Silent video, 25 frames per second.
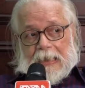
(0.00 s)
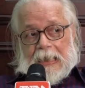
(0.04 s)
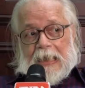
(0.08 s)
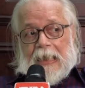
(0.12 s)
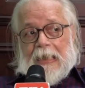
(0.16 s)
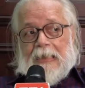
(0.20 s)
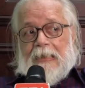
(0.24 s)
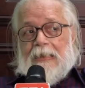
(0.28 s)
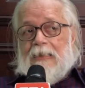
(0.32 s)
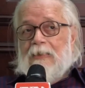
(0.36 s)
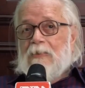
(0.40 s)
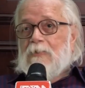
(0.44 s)

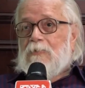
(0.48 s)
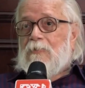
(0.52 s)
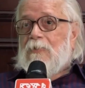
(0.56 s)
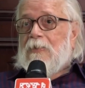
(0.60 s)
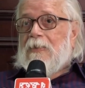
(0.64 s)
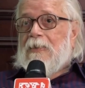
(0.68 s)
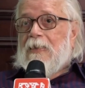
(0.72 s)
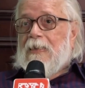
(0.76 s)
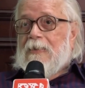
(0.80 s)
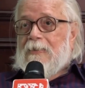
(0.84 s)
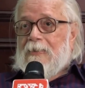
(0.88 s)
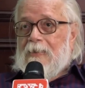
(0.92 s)
adding to
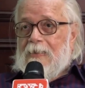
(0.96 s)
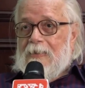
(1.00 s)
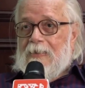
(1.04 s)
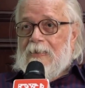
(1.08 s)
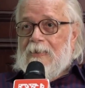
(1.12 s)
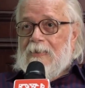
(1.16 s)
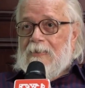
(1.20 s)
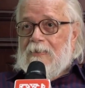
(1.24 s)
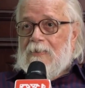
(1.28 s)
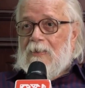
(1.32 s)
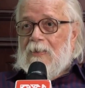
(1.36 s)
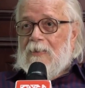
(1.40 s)
an
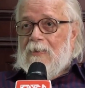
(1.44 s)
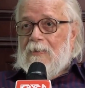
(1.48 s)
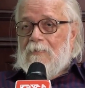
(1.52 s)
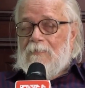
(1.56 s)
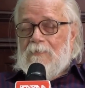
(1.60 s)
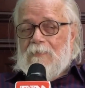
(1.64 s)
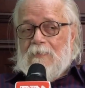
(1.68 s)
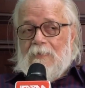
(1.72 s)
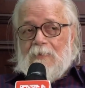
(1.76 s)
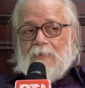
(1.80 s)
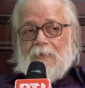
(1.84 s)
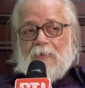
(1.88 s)
existing startup.
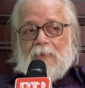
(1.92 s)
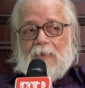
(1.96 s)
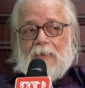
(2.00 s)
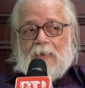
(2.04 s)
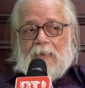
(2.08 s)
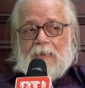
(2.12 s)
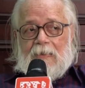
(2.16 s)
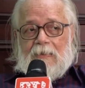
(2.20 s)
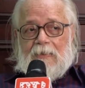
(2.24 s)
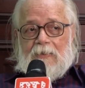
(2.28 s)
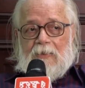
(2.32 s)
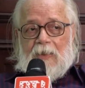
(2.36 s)

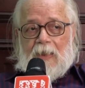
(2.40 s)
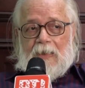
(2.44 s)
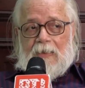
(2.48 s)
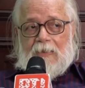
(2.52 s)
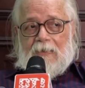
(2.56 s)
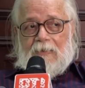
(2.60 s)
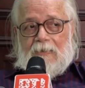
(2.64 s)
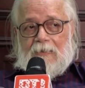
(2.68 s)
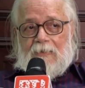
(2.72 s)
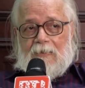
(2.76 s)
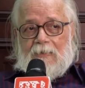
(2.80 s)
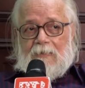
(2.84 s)
In short,
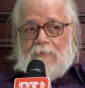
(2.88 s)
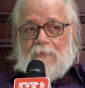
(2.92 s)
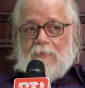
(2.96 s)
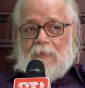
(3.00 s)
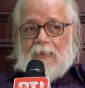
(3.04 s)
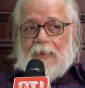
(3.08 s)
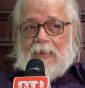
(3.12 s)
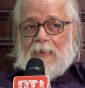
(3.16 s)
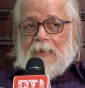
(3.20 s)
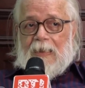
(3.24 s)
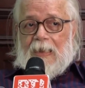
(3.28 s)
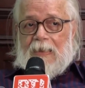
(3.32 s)
it
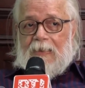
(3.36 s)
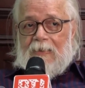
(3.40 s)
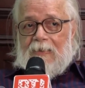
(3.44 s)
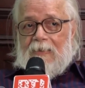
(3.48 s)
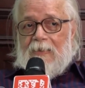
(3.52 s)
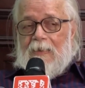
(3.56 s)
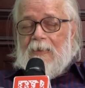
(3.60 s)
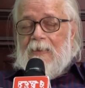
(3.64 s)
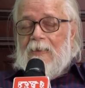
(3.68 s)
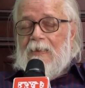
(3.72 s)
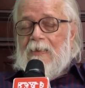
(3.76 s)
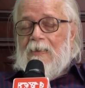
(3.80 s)
will enhance
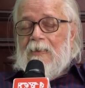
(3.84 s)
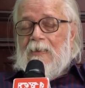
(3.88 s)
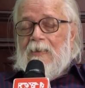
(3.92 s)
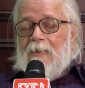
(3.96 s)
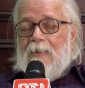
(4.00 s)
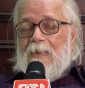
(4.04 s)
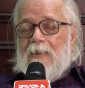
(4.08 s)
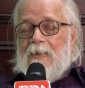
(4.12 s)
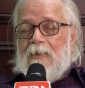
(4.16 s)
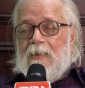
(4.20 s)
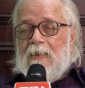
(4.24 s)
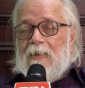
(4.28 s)
the
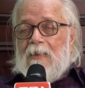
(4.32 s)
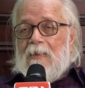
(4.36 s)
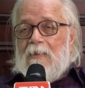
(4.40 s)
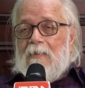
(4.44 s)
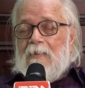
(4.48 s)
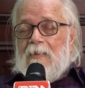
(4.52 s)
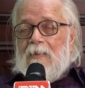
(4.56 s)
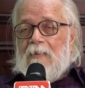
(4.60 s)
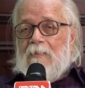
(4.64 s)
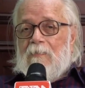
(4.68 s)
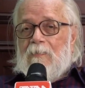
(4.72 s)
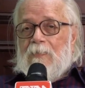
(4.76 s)

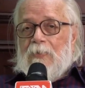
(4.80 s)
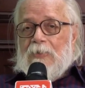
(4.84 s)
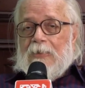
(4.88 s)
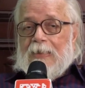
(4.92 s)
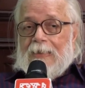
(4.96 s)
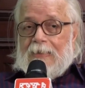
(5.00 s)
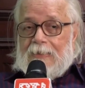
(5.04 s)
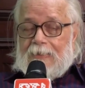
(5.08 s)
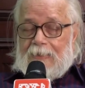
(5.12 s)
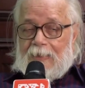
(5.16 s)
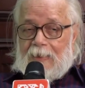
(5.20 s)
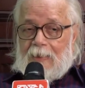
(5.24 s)

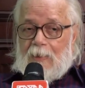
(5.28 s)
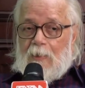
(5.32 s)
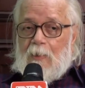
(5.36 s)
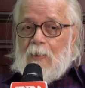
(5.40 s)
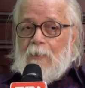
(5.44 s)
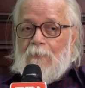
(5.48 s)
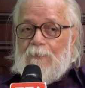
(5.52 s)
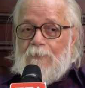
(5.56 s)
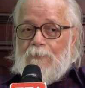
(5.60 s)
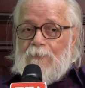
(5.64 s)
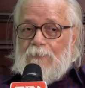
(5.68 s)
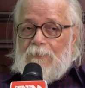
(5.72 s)
potential
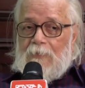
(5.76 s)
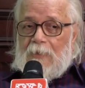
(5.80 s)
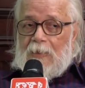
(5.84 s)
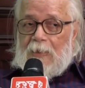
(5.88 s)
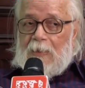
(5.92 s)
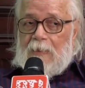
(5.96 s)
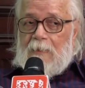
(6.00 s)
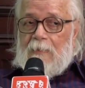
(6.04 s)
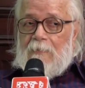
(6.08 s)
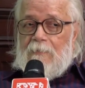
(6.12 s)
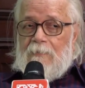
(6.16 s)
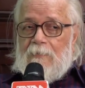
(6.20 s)
of
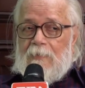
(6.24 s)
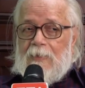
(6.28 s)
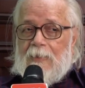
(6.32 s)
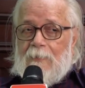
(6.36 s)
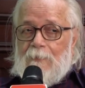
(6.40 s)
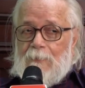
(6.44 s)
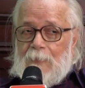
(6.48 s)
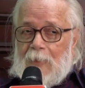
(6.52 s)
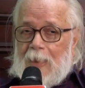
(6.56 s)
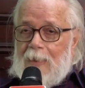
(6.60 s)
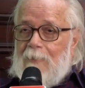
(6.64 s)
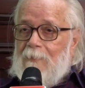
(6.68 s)

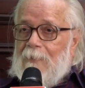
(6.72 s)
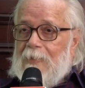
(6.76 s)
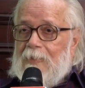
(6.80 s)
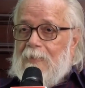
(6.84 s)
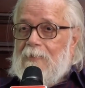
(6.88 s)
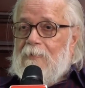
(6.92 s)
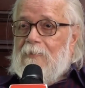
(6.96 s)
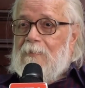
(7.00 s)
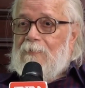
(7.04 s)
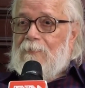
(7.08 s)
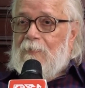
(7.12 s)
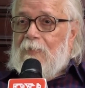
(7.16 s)

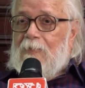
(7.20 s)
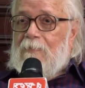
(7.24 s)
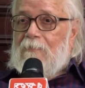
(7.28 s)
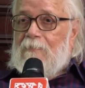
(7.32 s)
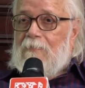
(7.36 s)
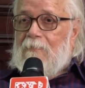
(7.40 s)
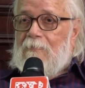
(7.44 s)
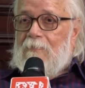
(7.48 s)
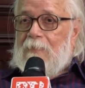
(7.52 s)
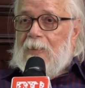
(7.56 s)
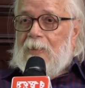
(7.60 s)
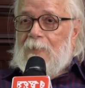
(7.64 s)
employment for
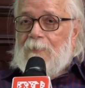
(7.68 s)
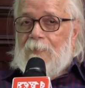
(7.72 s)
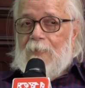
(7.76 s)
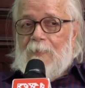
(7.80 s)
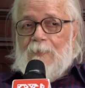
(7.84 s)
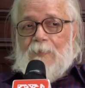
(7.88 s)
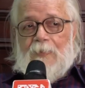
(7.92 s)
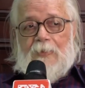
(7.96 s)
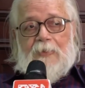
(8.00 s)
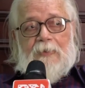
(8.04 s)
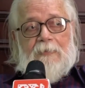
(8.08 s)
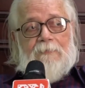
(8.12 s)
many
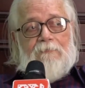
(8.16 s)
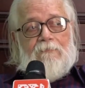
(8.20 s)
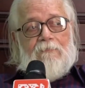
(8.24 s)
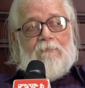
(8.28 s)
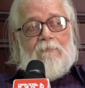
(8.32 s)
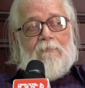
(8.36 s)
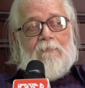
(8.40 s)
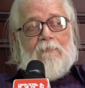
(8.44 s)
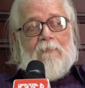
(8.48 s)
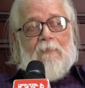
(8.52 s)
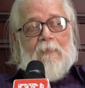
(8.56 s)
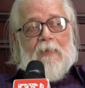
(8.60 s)
people.
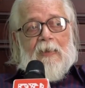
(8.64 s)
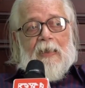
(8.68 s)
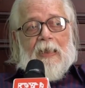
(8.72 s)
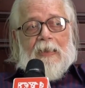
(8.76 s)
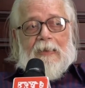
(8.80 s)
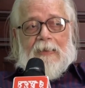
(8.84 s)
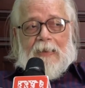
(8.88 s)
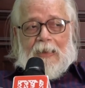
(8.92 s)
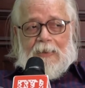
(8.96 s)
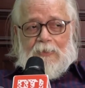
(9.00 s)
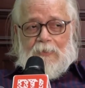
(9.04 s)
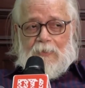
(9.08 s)

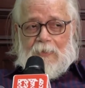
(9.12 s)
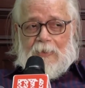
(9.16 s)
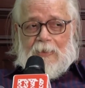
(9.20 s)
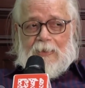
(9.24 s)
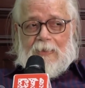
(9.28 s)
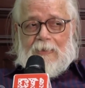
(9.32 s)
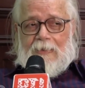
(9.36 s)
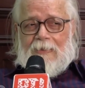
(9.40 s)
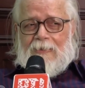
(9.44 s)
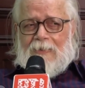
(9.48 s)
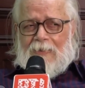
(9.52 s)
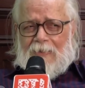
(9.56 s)
And
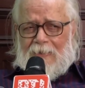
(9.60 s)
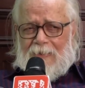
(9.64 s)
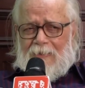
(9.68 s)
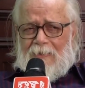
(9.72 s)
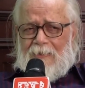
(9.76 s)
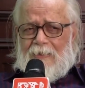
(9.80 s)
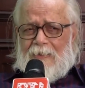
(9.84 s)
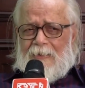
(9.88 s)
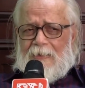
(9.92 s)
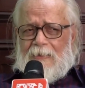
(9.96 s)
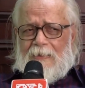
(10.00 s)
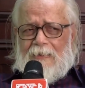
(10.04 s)
naturally, you
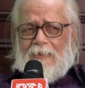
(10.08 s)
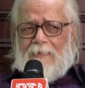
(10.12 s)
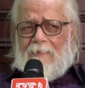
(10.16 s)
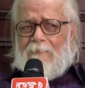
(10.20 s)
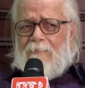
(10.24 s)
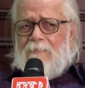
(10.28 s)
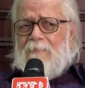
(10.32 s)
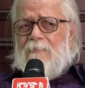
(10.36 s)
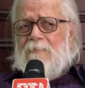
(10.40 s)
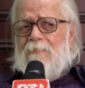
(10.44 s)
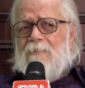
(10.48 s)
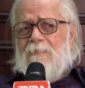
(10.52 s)
know,
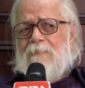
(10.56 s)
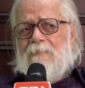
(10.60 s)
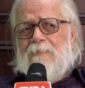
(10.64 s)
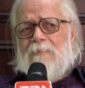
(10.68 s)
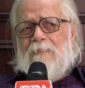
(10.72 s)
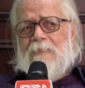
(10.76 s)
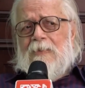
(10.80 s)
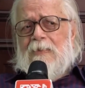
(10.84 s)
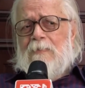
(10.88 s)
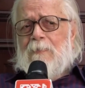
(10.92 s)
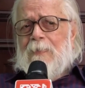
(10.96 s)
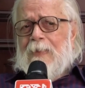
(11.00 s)

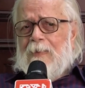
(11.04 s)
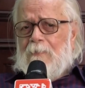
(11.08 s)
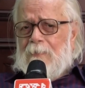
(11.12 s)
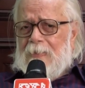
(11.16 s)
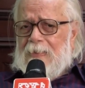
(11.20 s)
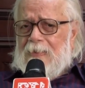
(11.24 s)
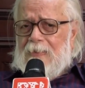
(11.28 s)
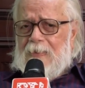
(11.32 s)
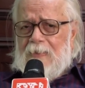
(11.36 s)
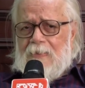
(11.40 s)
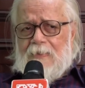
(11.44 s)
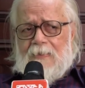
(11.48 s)
it's a big
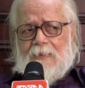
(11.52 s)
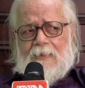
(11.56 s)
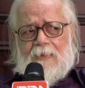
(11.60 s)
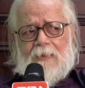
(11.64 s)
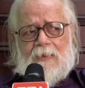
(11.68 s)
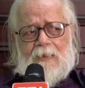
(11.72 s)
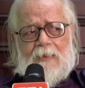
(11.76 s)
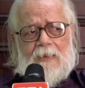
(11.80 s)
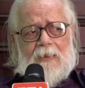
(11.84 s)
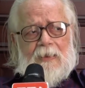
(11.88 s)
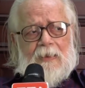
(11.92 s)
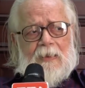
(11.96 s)
business.
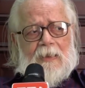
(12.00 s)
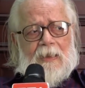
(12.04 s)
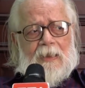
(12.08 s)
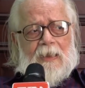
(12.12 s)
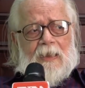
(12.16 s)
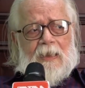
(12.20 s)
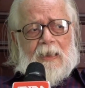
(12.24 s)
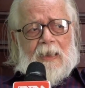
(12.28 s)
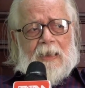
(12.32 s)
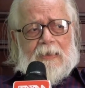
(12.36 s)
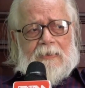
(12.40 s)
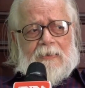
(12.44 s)

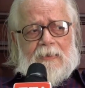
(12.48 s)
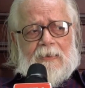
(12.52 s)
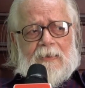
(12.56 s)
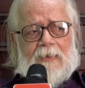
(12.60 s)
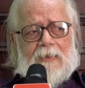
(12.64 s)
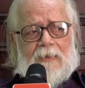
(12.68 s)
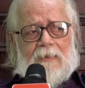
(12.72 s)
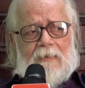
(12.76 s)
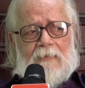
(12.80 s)
I think